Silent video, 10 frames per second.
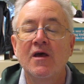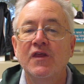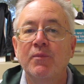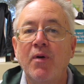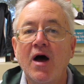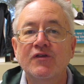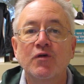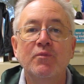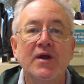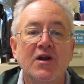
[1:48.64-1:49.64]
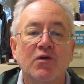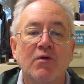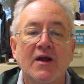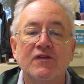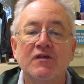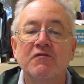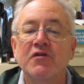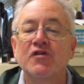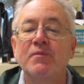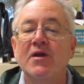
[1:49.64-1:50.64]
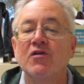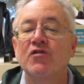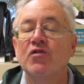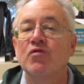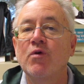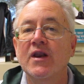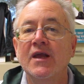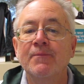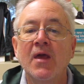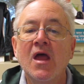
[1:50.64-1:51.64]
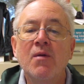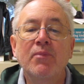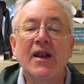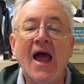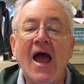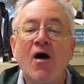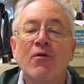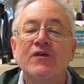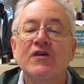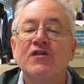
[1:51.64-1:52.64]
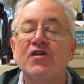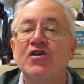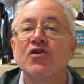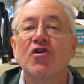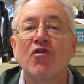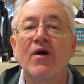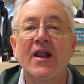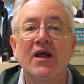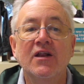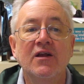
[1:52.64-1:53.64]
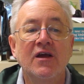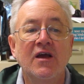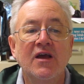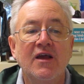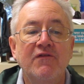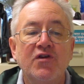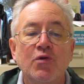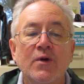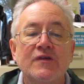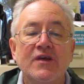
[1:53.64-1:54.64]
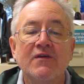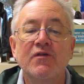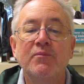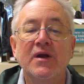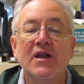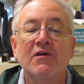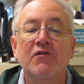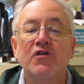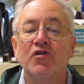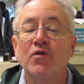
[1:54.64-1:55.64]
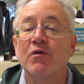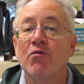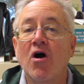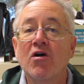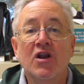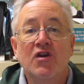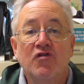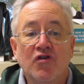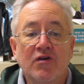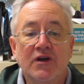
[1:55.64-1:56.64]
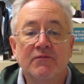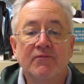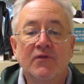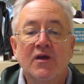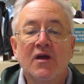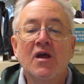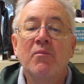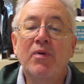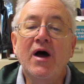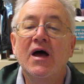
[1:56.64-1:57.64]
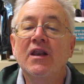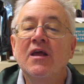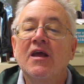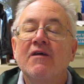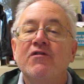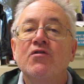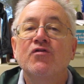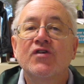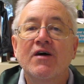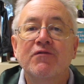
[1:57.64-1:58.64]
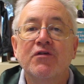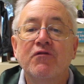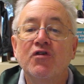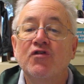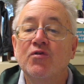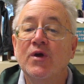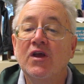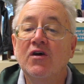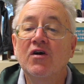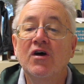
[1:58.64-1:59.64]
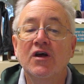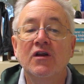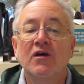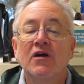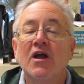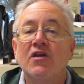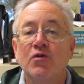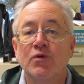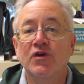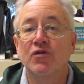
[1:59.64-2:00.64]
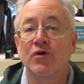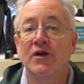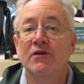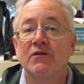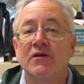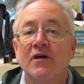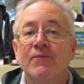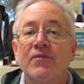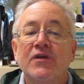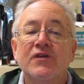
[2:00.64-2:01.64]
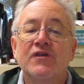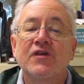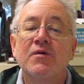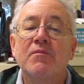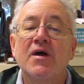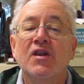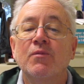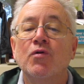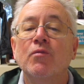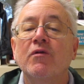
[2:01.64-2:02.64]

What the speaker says: The Apostle Peter writes in 1 Peter 2:20, "But how is it to your credit if you receive a beating for doing wrong and endure it? But if you suffer for doing good and you endure it, this is commendable